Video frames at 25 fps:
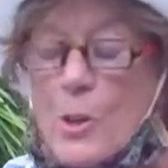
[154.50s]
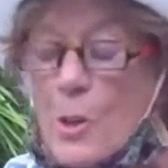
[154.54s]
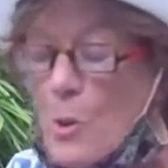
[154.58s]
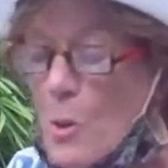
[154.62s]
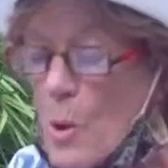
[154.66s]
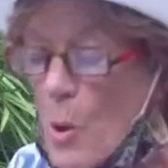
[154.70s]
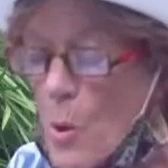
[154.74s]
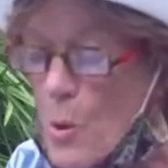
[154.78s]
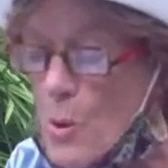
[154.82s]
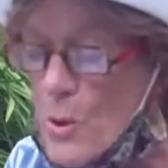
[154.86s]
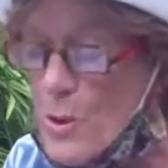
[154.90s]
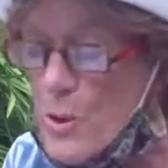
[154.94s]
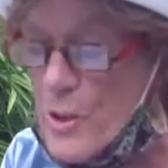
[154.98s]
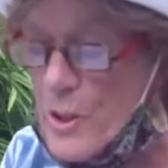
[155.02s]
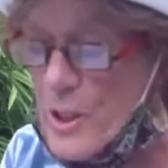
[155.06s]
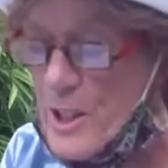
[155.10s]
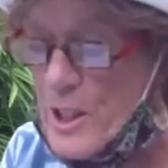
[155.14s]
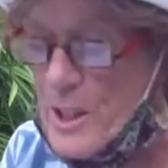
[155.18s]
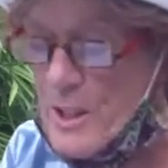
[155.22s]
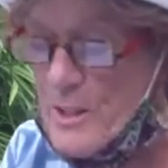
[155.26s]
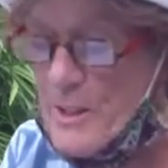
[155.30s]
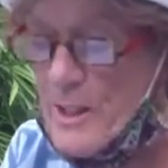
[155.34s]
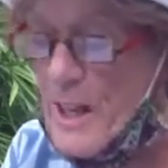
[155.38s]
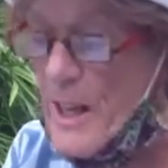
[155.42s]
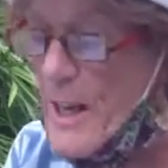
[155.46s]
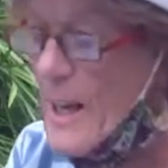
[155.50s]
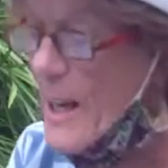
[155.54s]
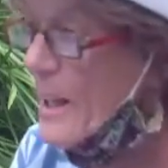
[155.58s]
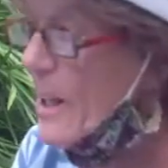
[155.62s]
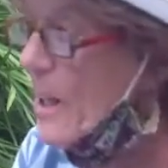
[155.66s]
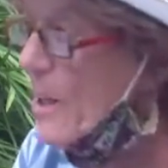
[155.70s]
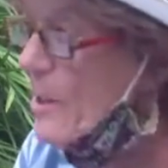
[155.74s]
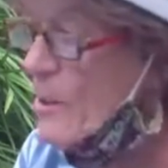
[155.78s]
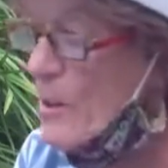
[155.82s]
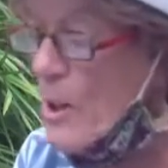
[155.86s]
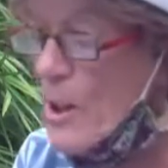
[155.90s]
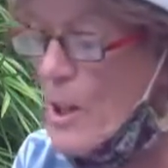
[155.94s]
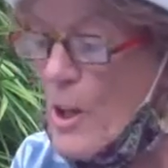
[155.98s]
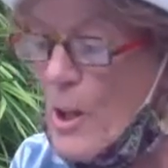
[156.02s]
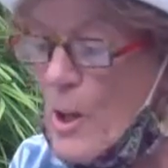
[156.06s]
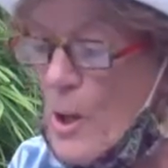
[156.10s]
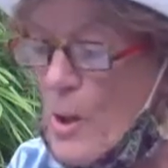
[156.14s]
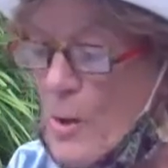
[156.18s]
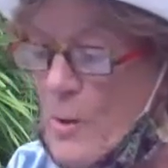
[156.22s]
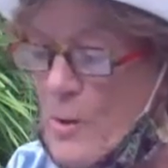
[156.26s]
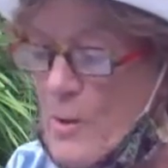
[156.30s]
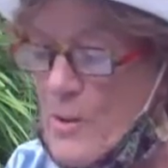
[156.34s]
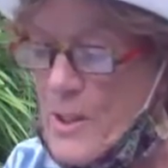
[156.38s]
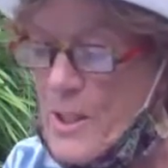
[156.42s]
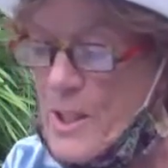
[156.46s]
do laundry, hang out
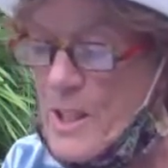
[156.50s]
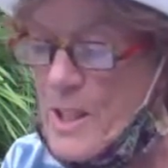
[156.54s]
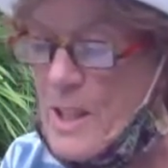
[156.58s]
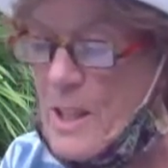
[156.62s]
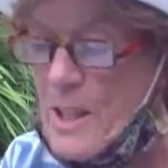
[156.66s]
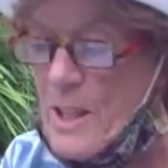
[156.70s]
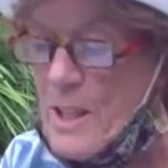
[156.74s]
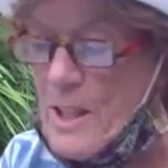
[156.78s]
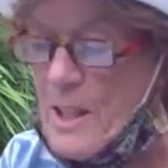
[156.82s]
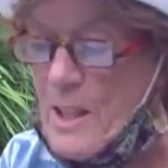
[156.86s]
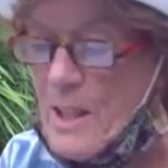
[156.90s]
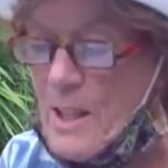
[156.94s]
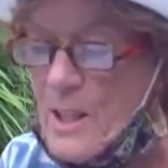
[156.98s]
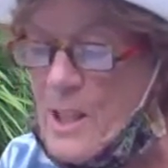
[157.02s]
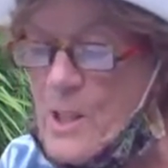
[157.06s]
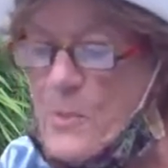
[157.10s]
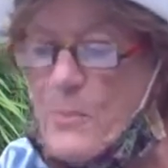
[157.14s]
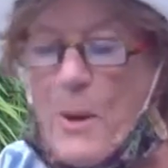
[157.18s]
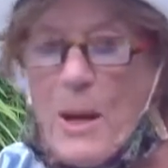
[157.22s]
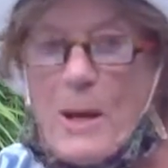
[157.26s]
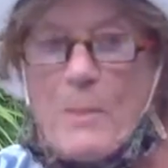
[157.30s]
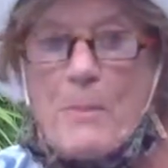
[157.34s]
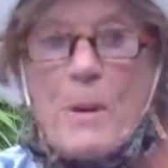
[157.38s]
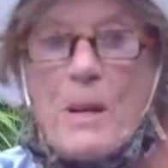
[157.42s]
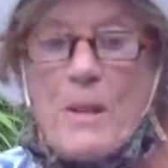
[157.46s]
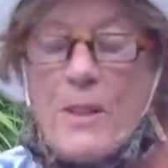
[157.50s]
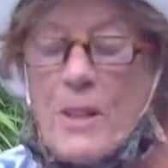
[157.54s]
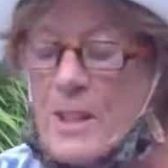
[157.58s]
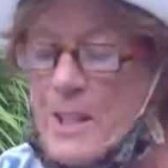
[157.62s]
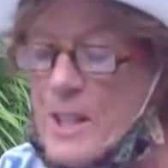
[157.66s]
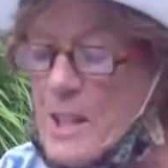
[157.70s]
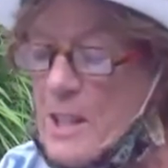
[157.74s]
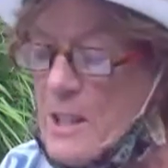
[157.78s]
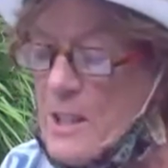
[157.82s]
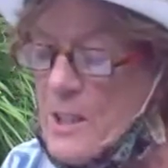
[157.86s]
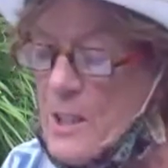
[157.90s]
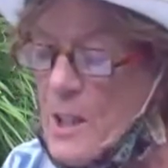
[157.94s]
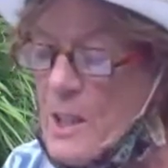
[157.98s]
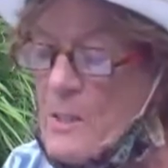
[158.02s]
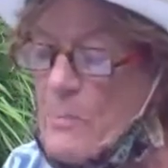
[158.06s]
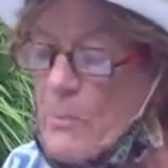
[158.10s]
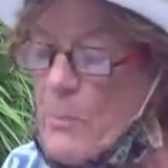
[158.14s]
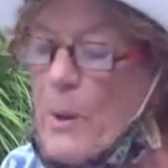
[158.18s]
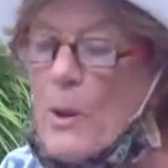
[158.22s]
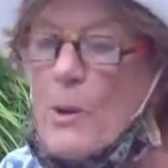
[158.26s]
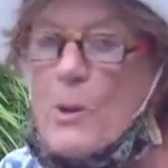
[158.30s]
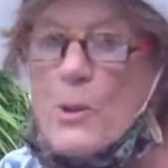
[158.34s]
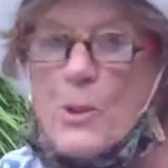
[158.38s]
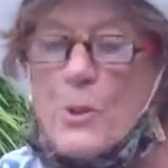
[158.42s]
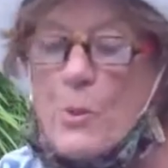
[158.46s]
clothes, as my mother did
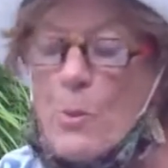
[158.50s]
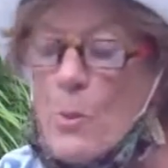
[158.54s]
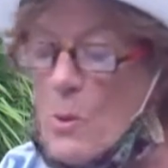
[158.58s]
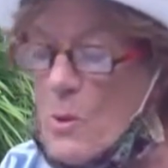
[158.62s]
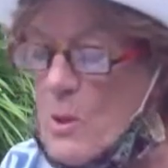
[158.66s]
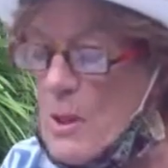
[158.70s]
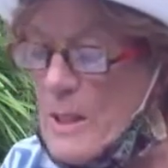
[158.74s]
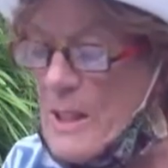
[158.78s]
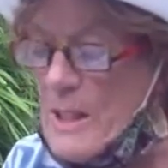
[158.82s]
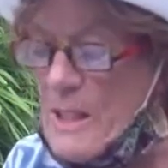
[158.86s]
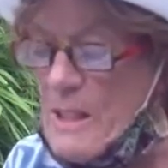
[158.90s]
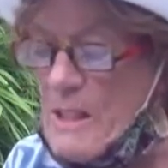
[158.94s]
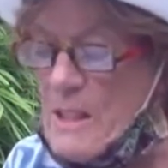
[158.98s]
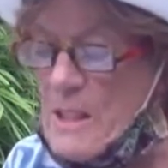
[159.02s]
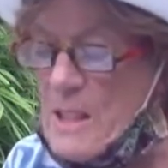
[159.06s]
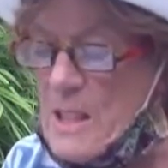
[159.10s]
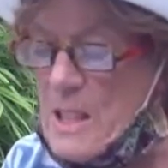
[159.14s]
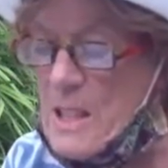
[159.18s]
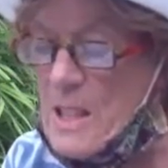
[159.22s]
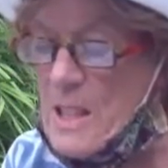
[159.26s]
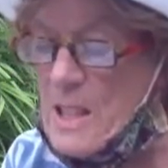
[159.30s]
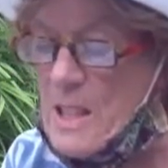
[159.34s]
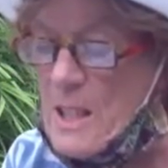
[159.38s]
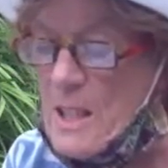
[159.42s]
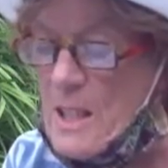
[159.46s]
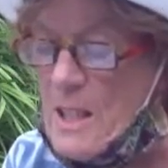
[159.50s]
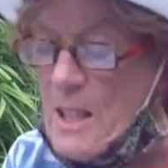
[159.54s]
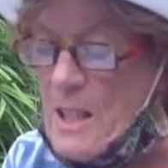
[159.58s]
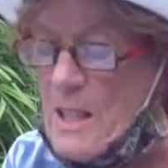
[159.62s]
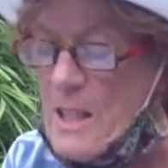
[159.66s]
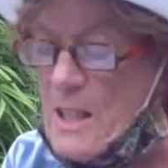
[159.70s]
in post-war England.